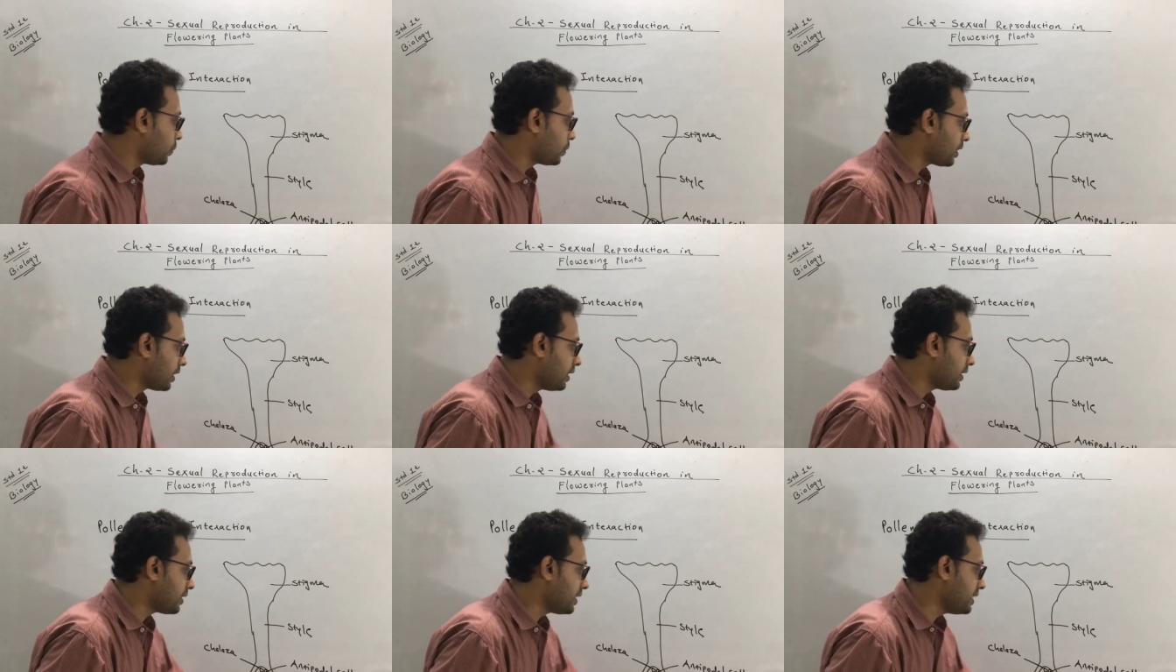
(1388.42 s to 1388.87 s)

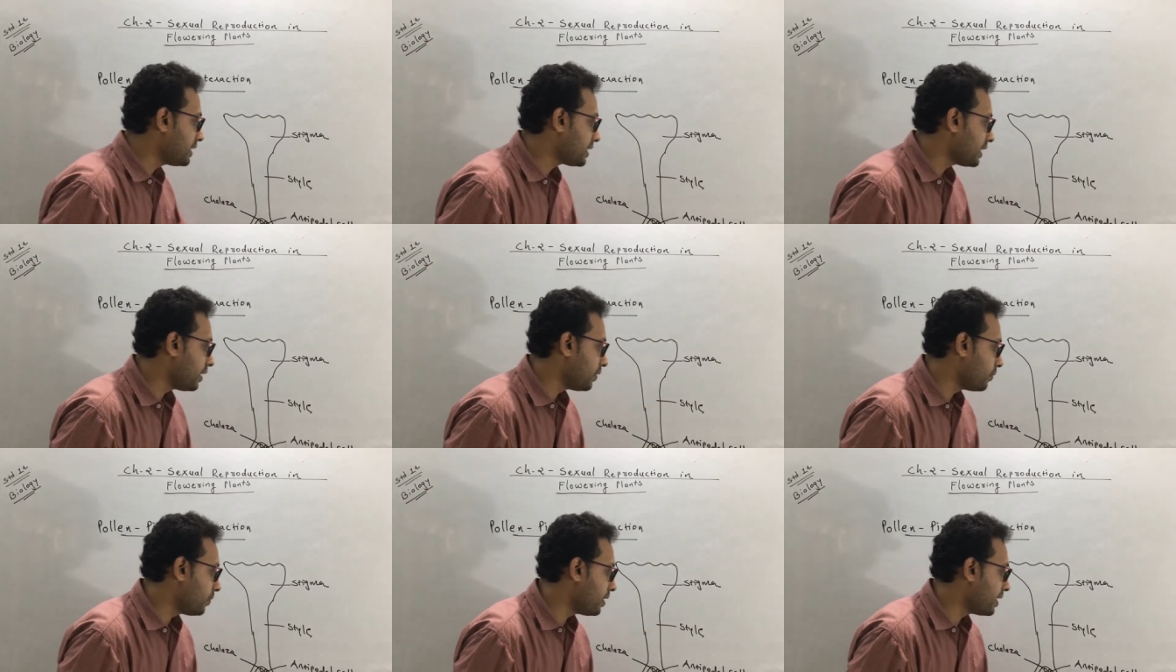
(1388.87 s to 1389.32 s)
total three
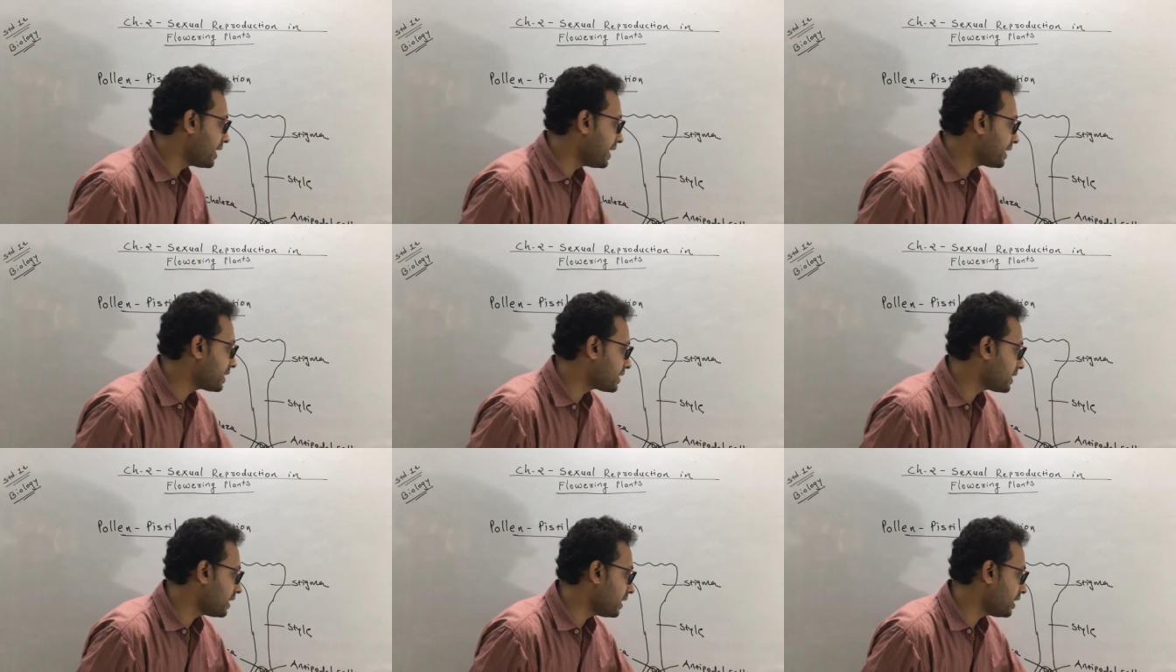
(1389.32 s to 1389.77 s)
cells, one
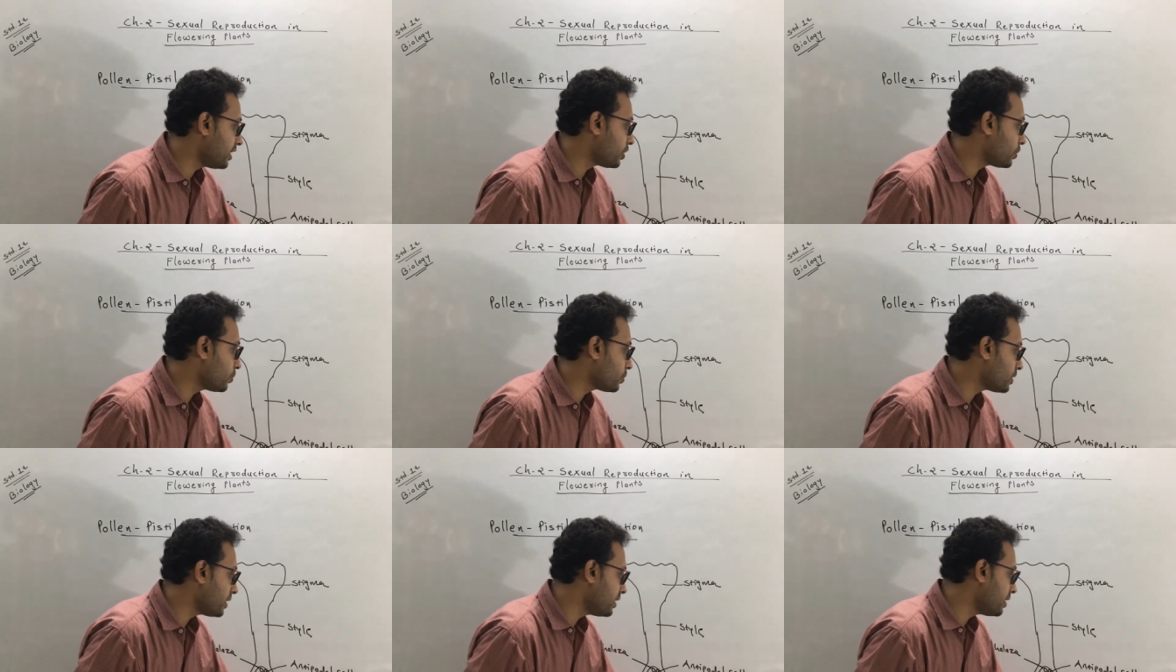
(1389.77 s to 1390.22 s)
egg cell and
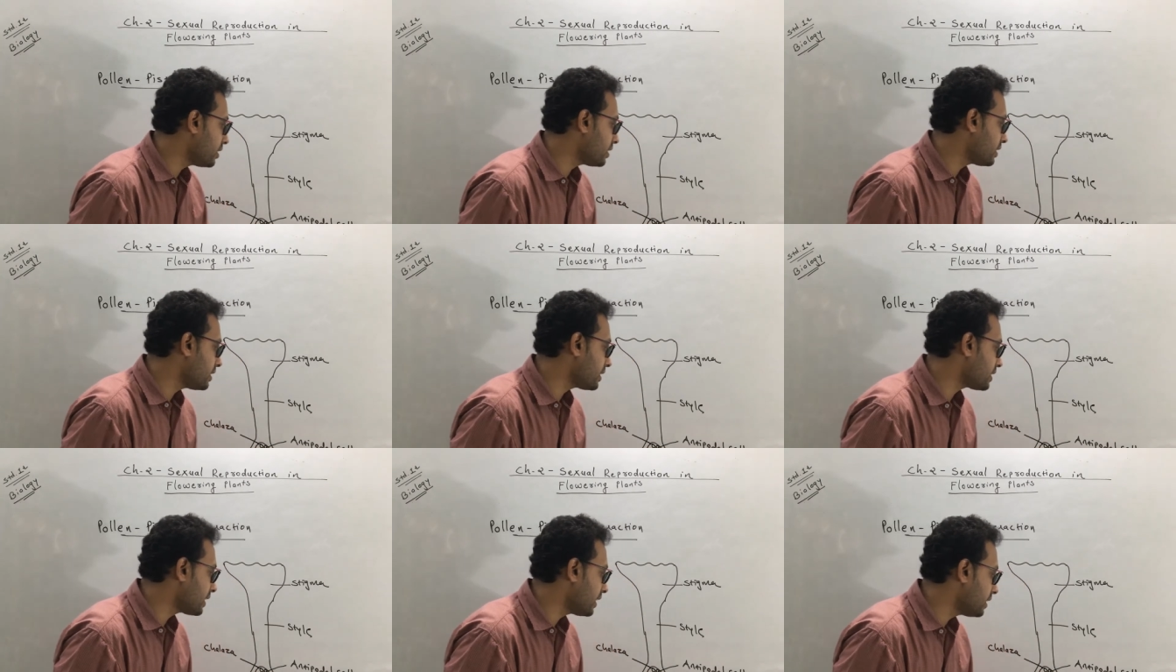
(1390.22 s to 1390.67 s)
two
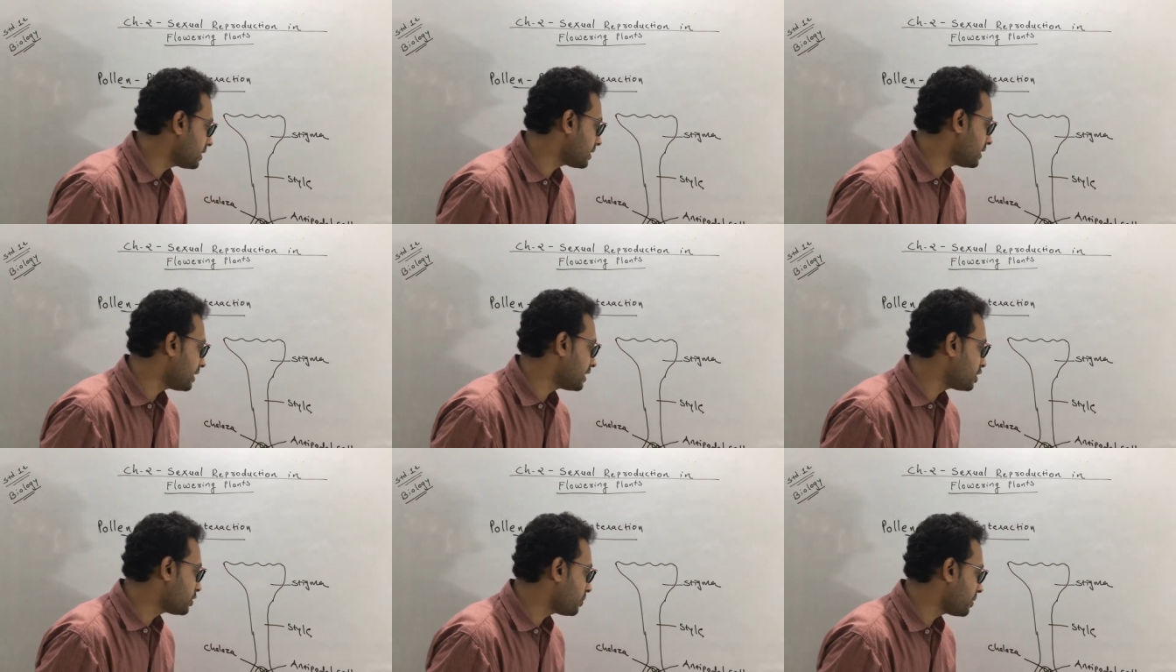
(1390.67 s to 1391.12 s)
synergid cells
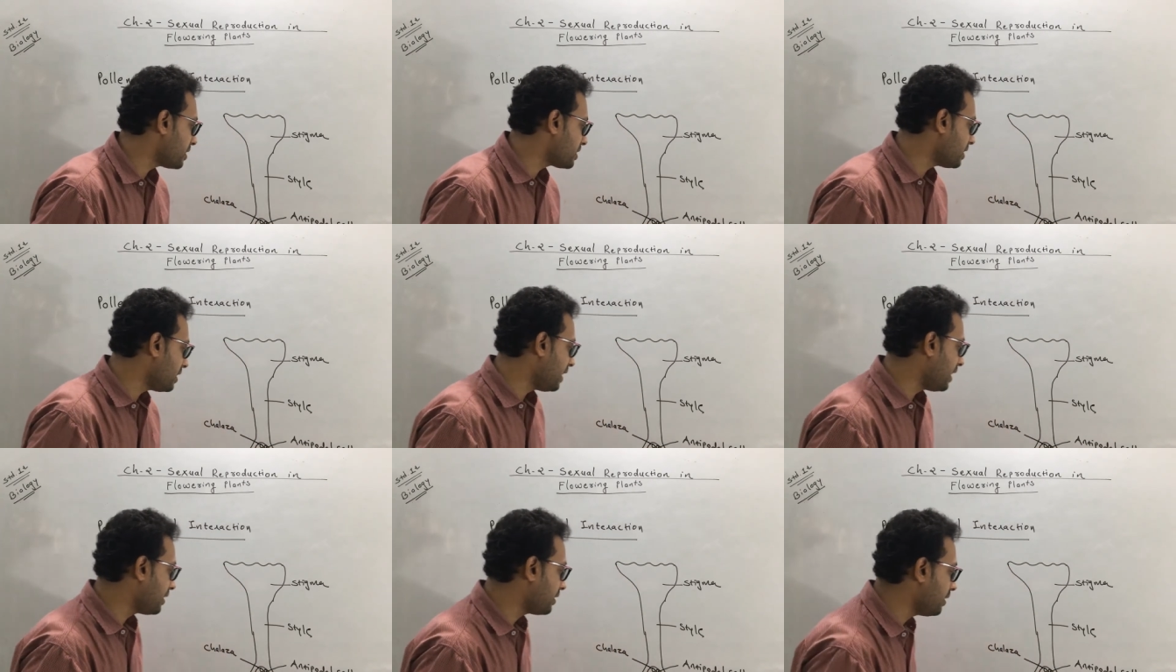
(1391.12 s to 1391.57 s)
that is
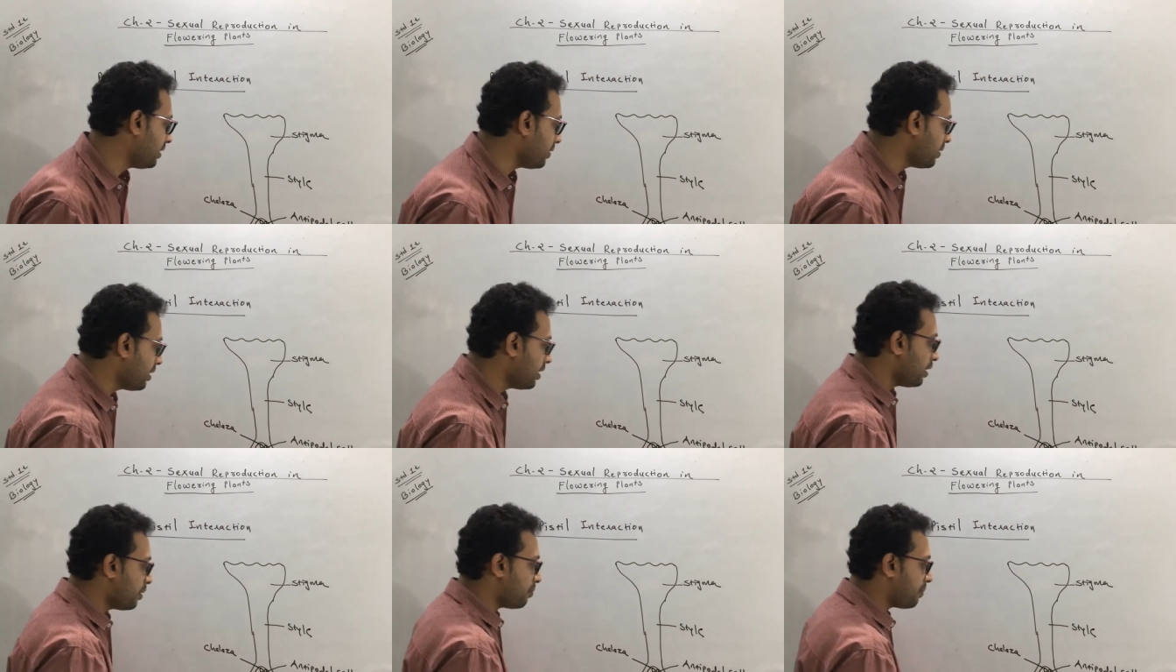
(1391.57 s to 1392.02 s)
present at
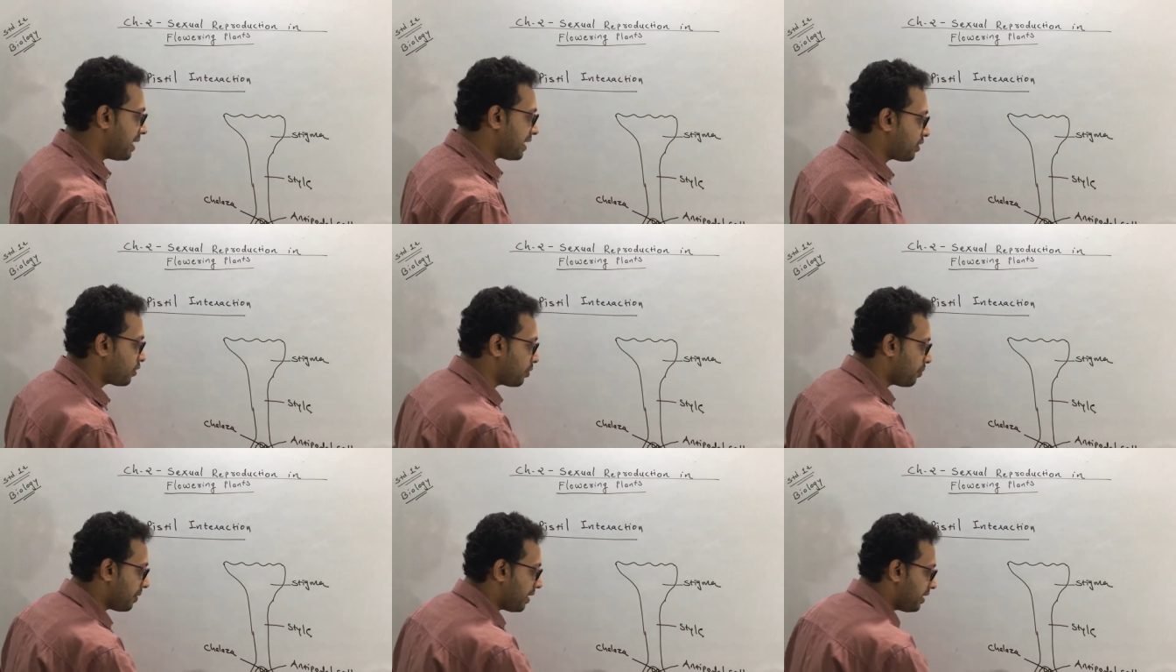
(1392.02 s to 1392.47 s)
the
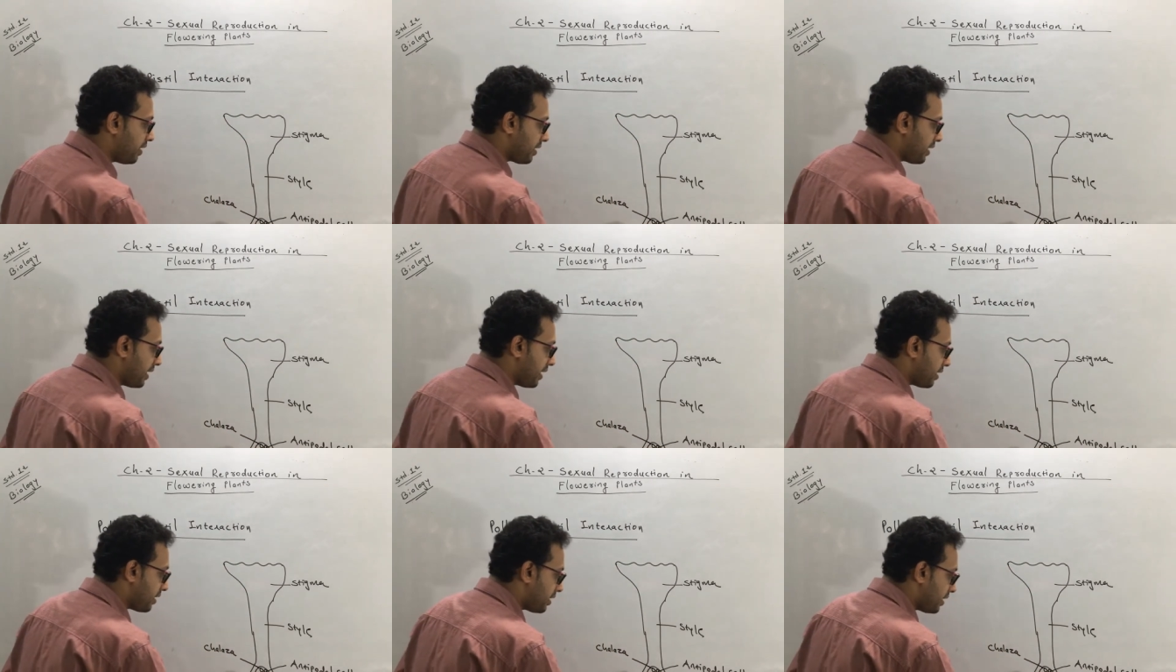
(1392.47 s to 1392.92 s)
micropylar
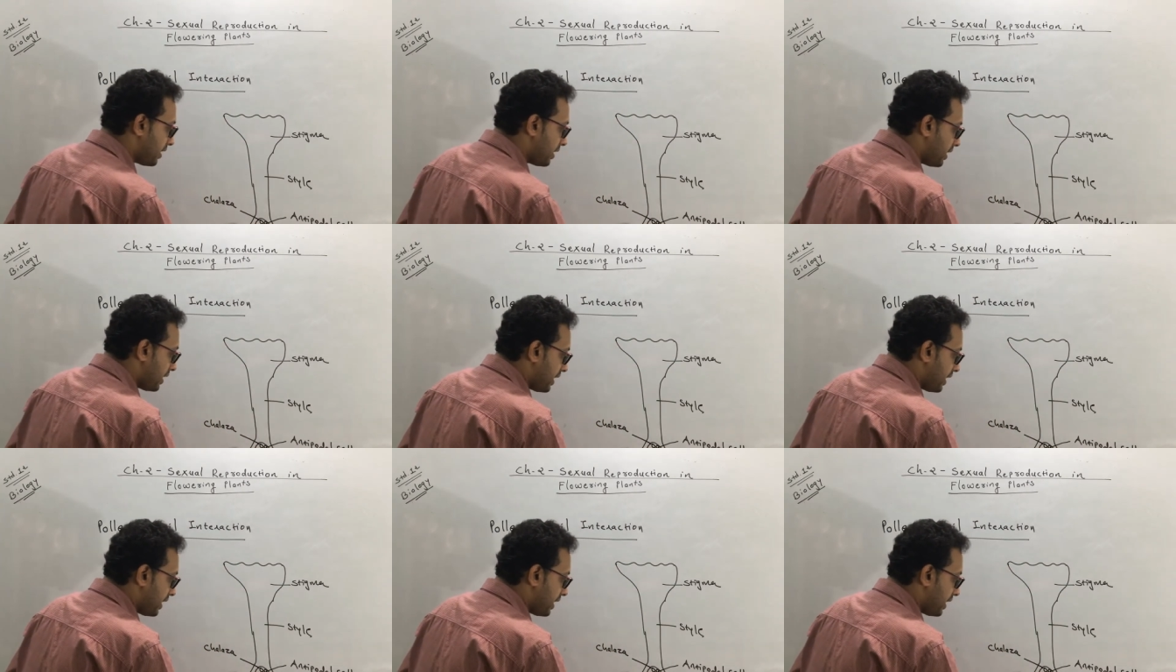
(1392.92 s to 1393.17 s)
end.